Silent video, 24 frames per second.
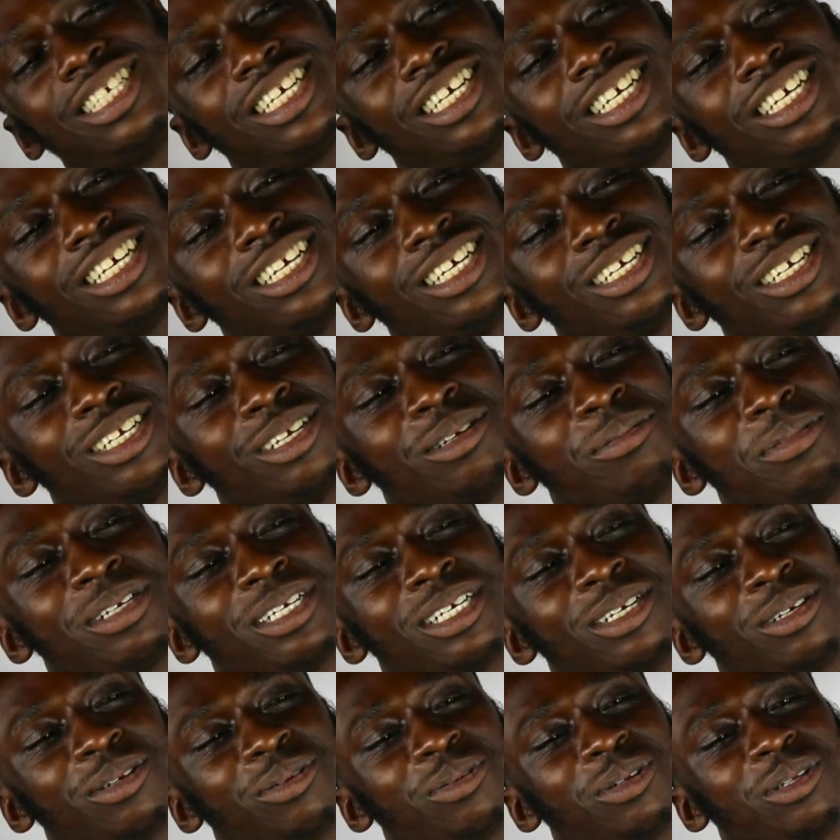You know what I
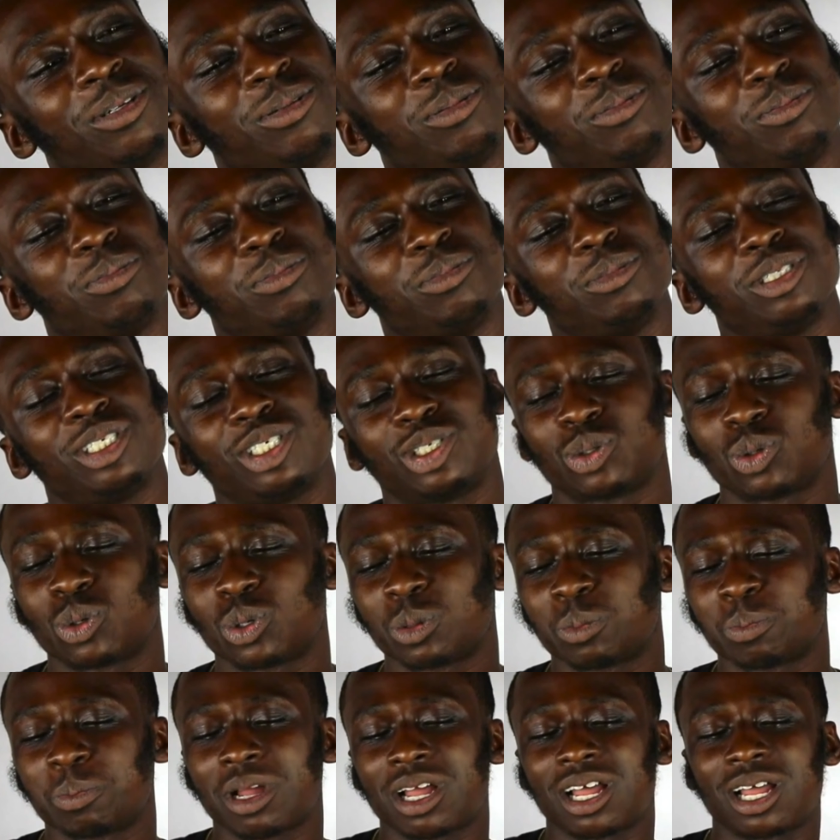mean, one of them
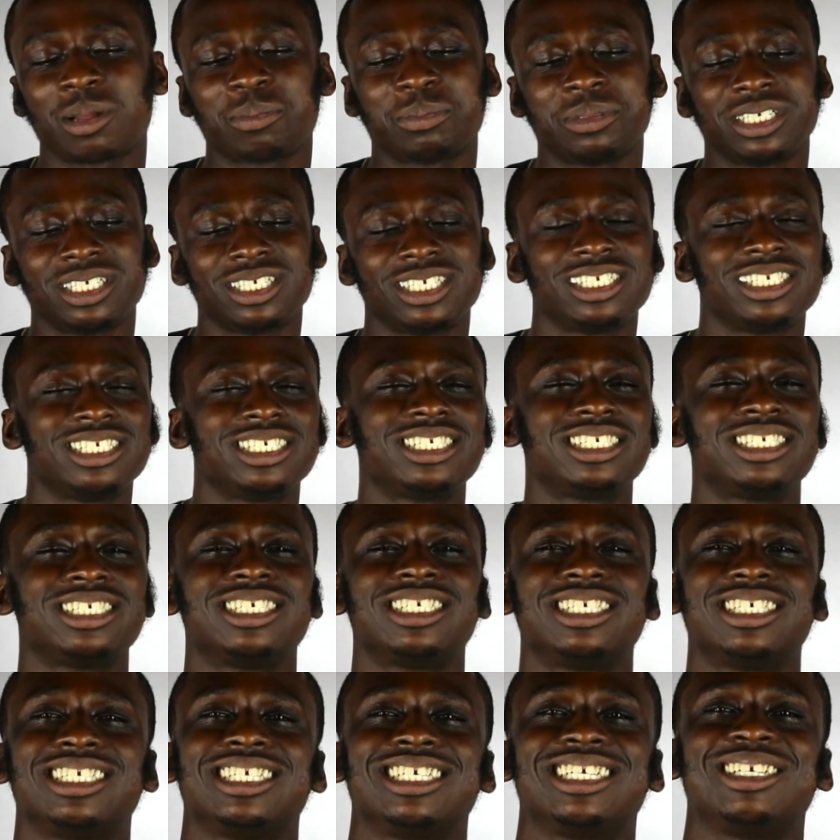short mommies and
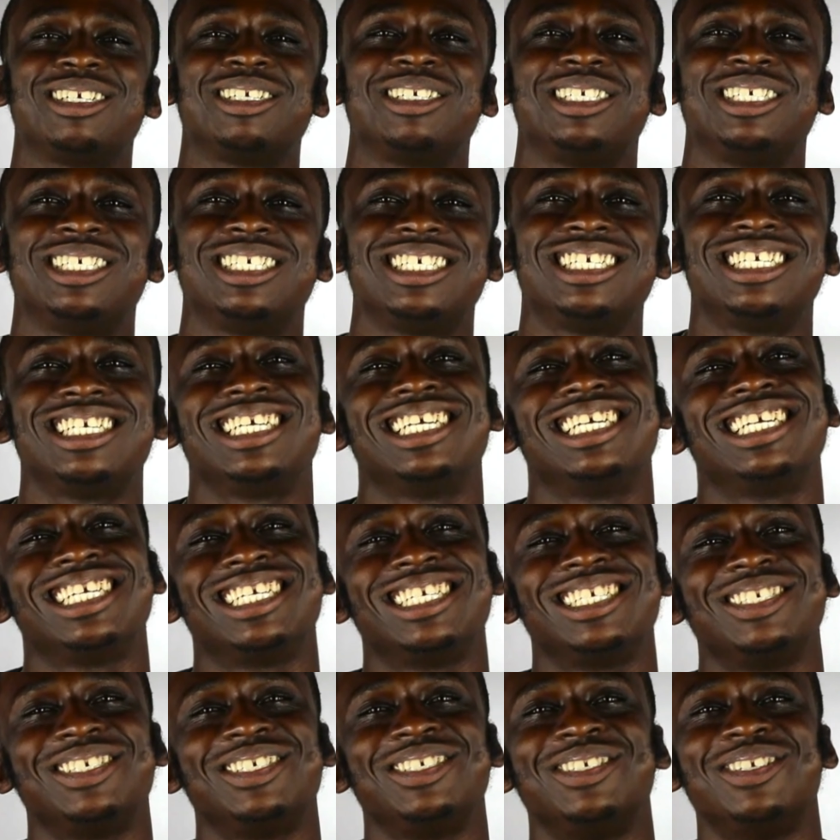shit, and
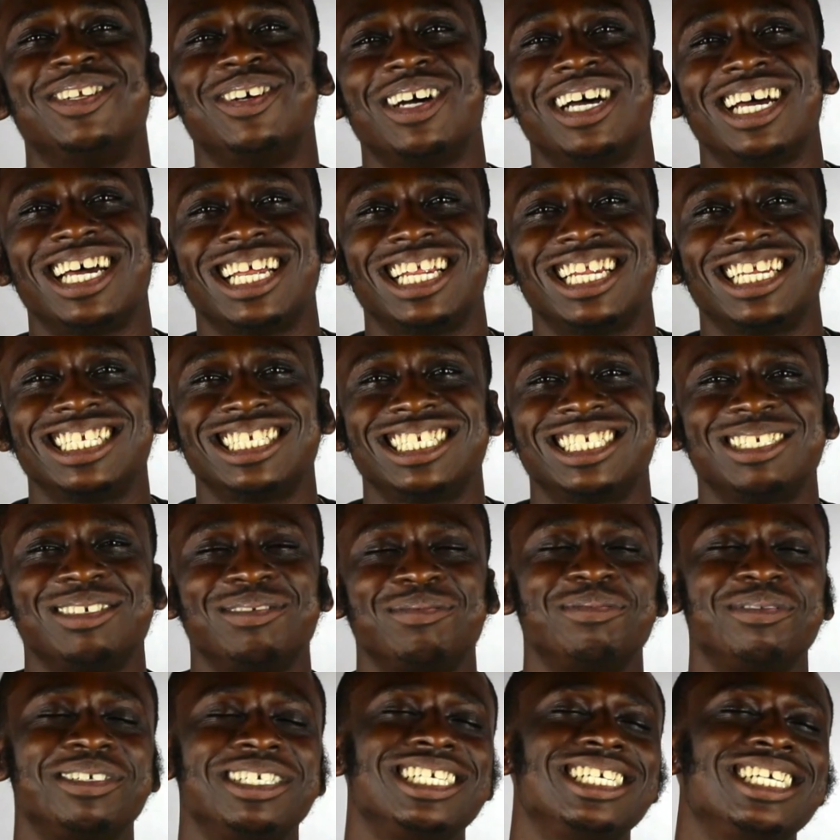you know how it
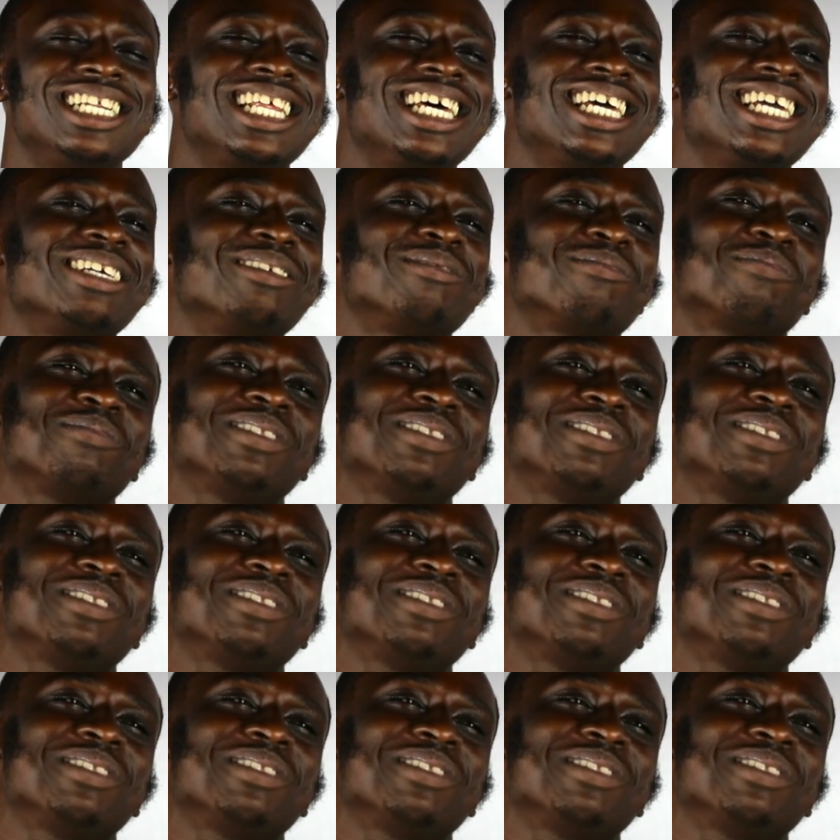should be, like,